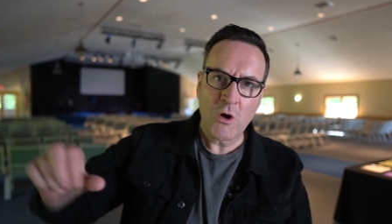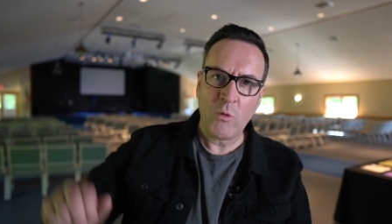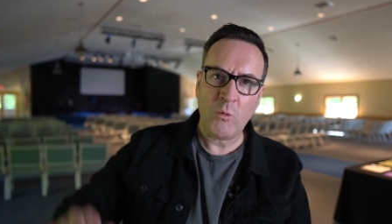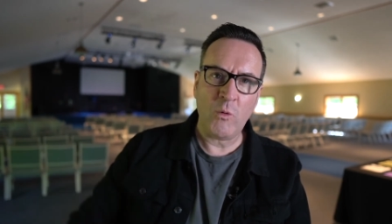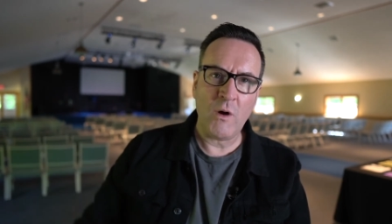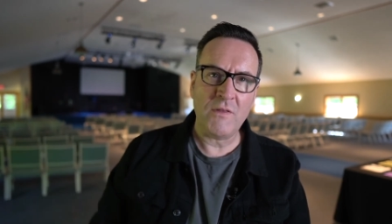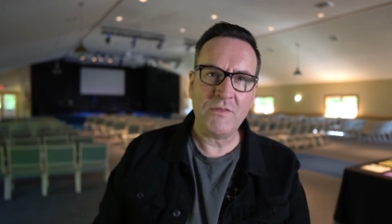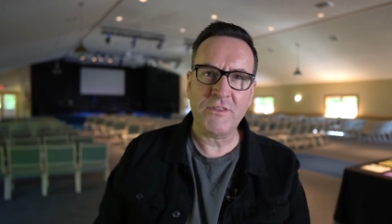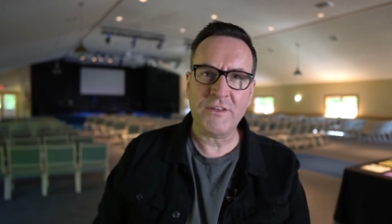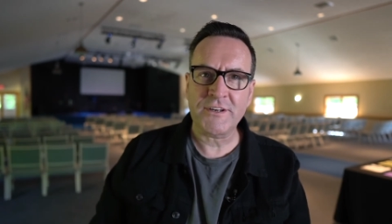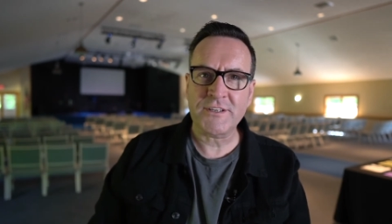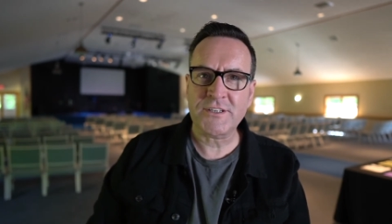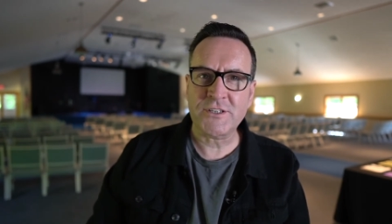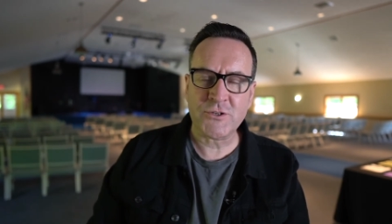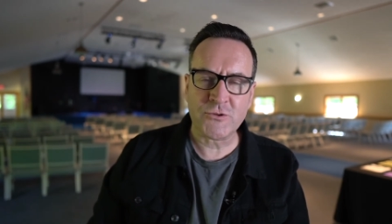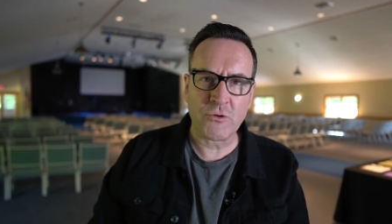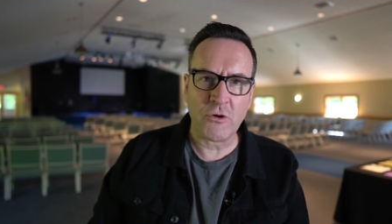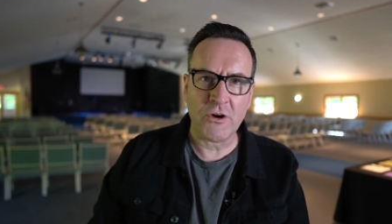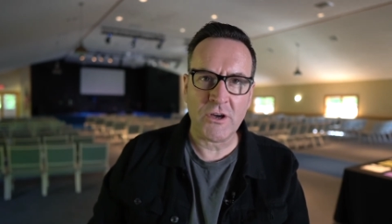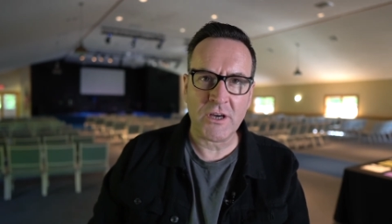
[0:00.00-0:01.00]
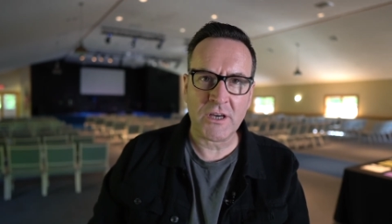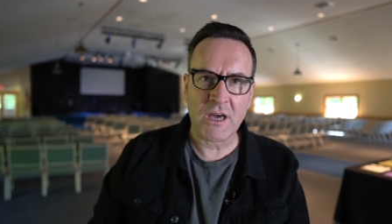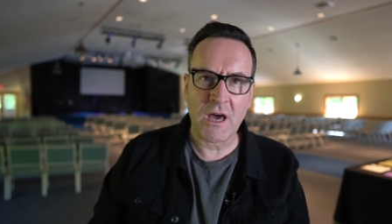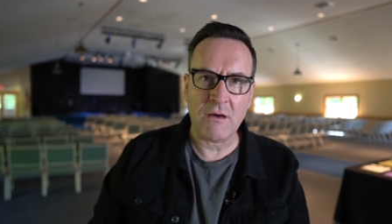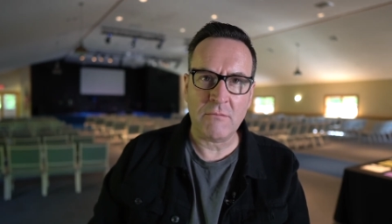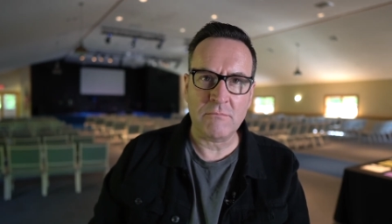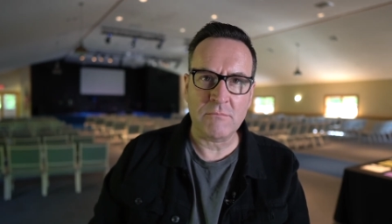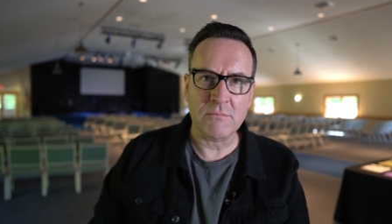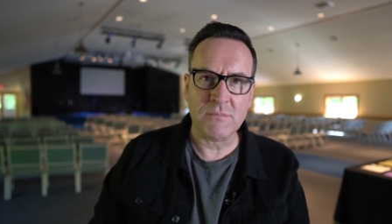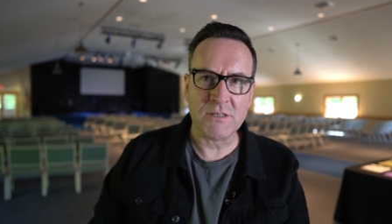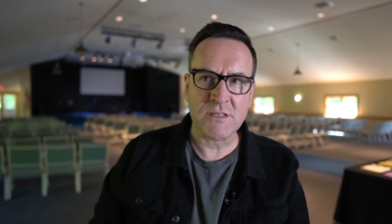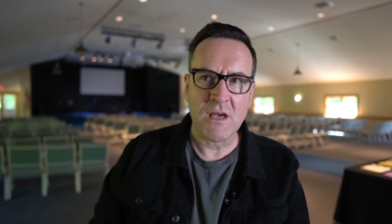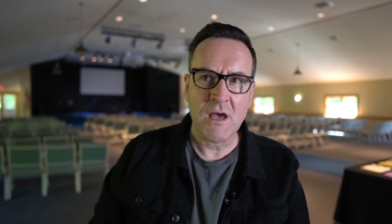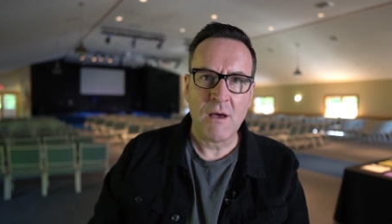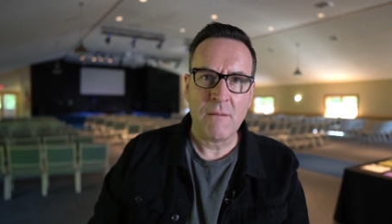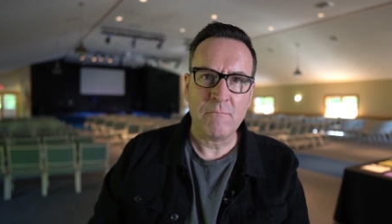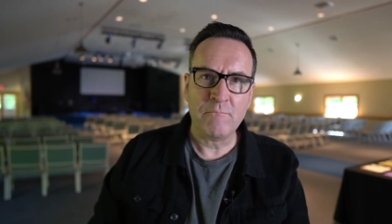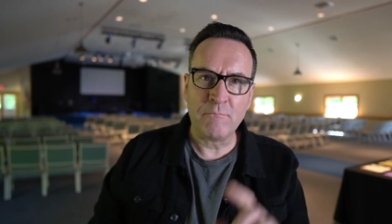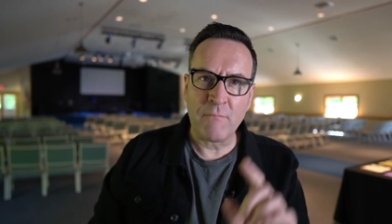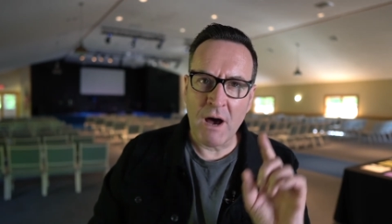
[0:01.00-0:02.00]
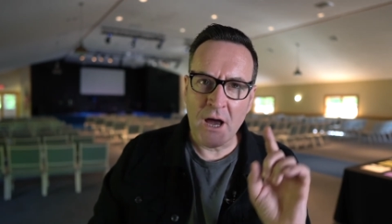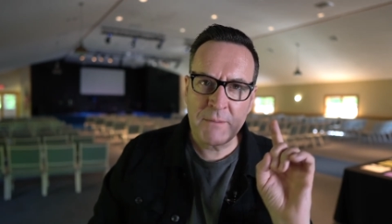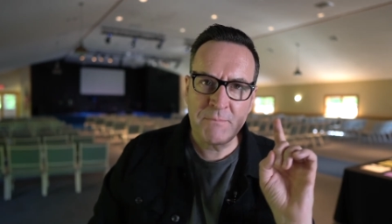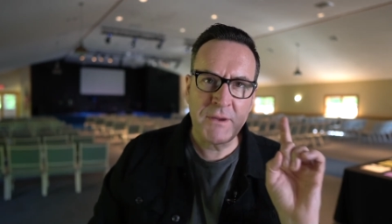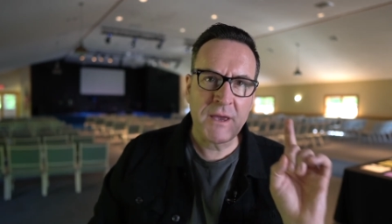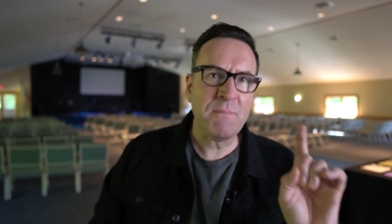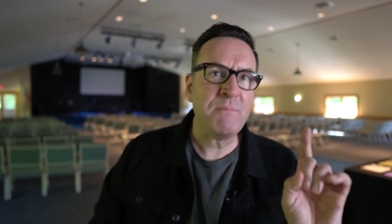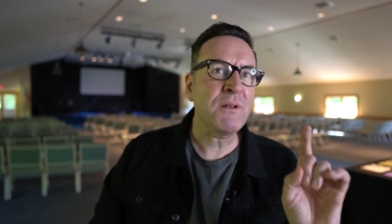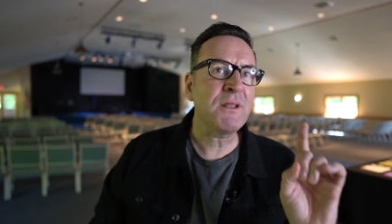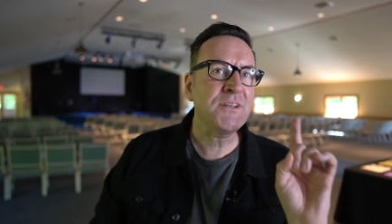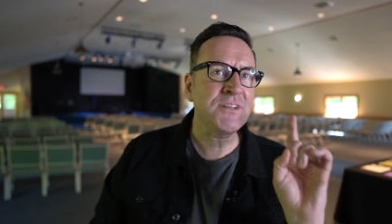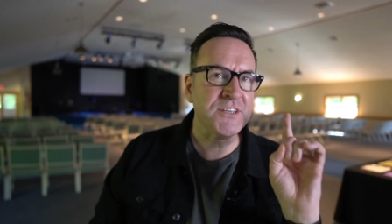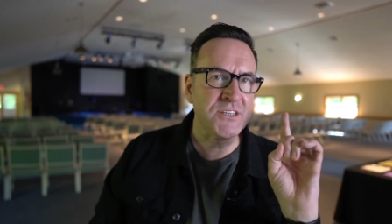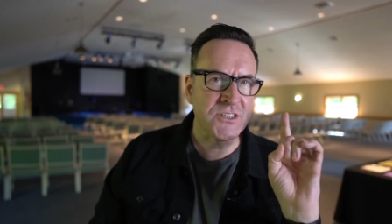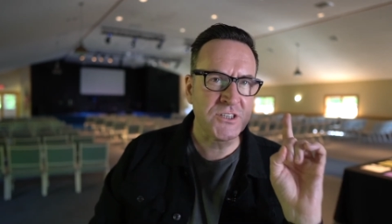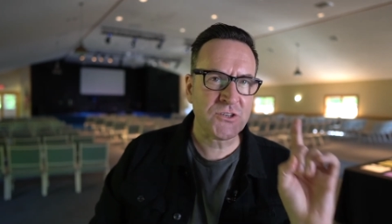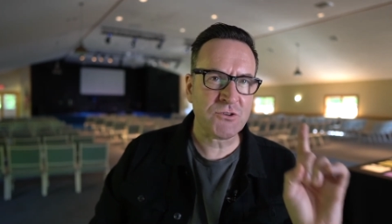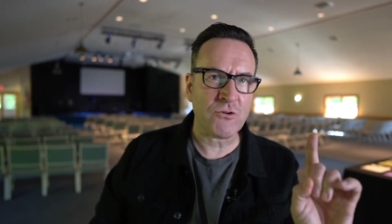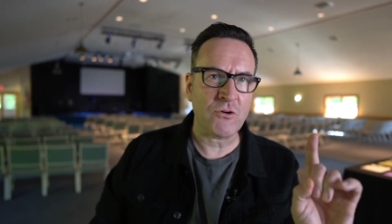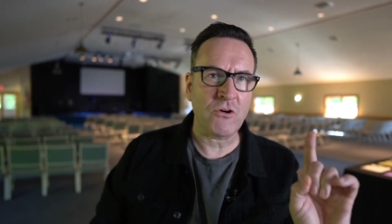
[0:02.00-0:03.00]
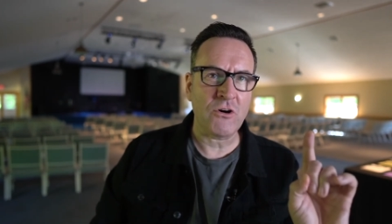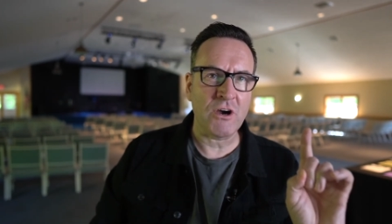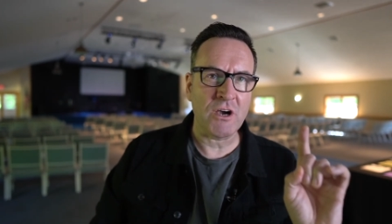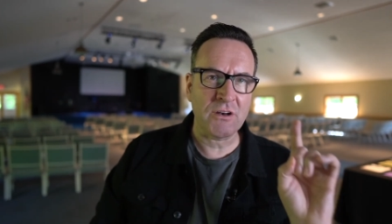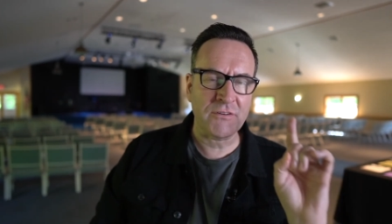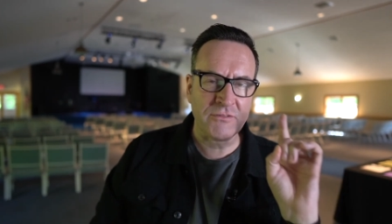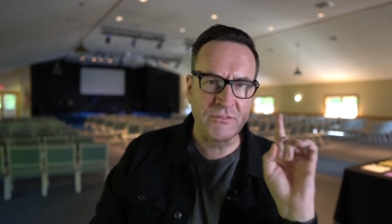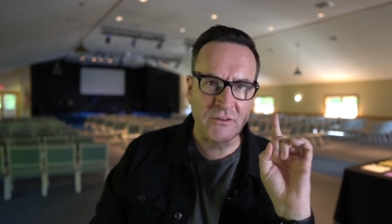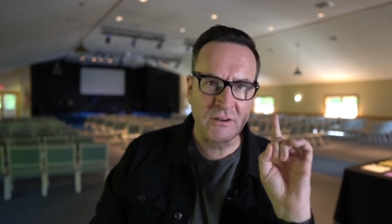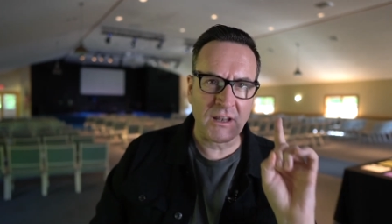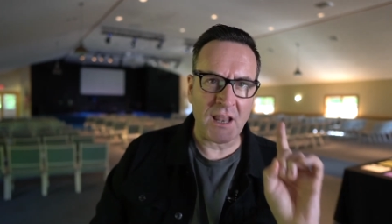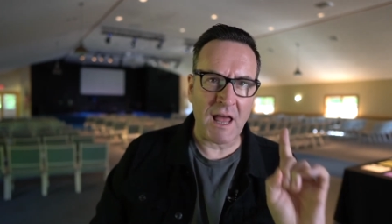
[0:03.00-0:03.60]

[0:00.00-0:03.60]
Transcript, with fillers: when the destroyer comes. My people are destroyed for a